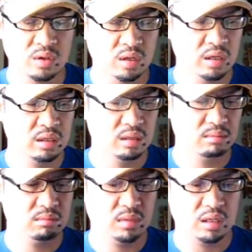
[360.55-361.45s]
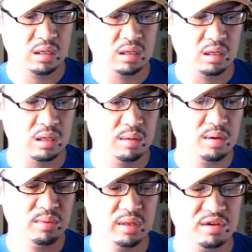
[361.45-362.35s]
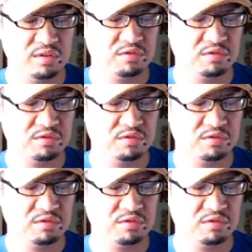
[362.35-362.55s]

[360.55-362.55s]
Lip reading: good. I'm not really